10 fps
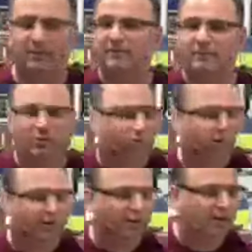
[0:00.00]
are
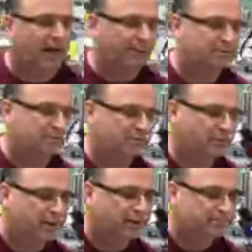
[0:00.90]
really good options
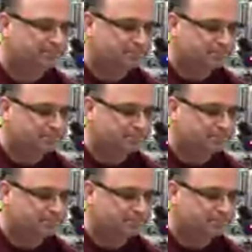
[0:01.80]
for you.